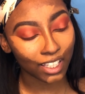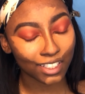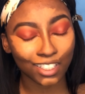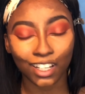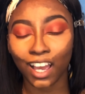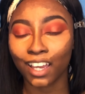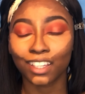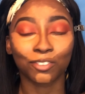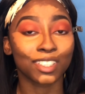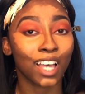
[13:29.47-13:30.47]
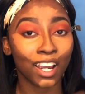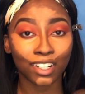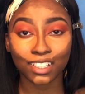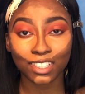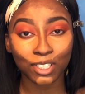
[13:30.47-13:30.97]
Should I retire
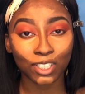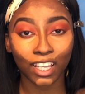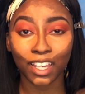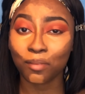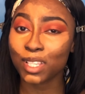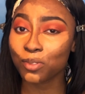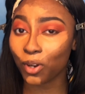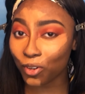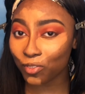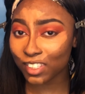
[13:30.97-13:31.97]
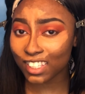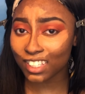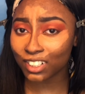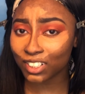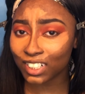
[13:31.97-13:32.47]
to teal? Like, am I too old for
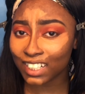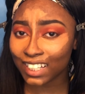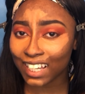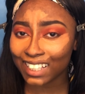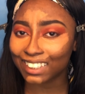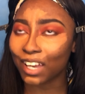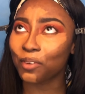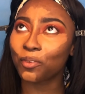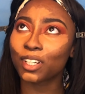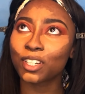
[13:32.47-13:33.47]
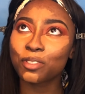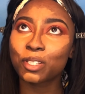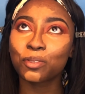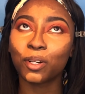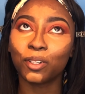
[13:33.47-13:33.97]
teal? Like, when are you
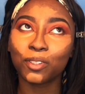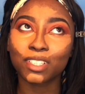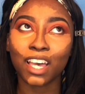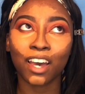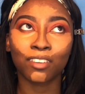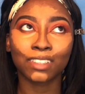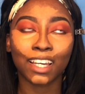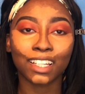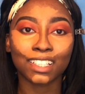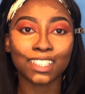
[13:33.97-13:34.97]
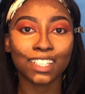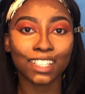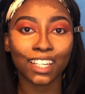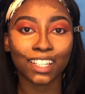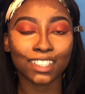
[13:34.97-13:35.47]
too old to have like a
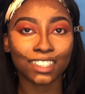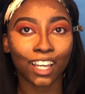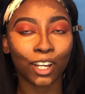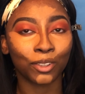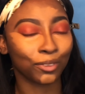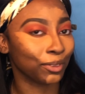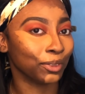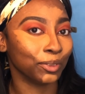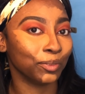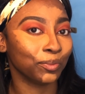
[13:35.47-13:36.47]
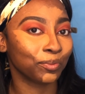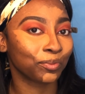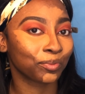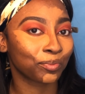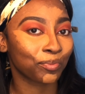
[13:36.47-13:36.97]
teenage style room?
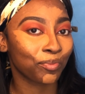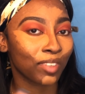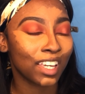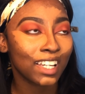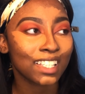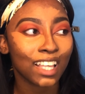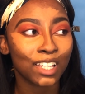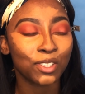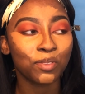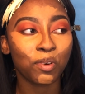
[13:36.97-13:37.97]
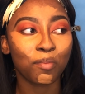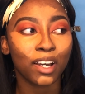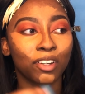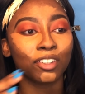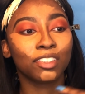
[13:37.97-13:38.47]
Because I do want
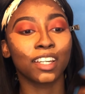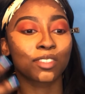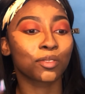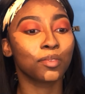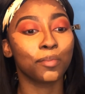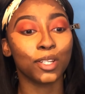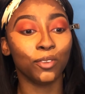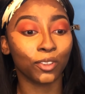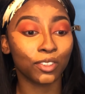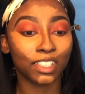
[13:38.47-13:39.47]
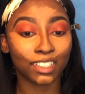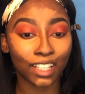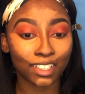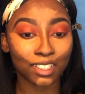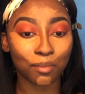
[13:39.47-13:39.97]
my next room to be grown and
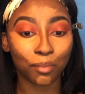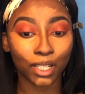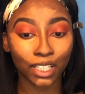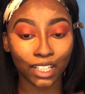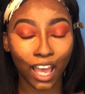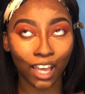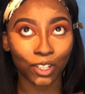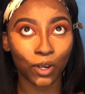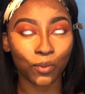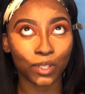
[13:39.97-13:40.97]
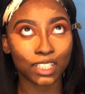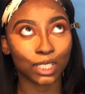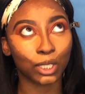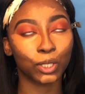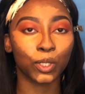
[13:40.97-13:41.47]
sexy, but I don't want
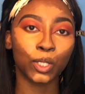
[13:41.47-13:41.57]
to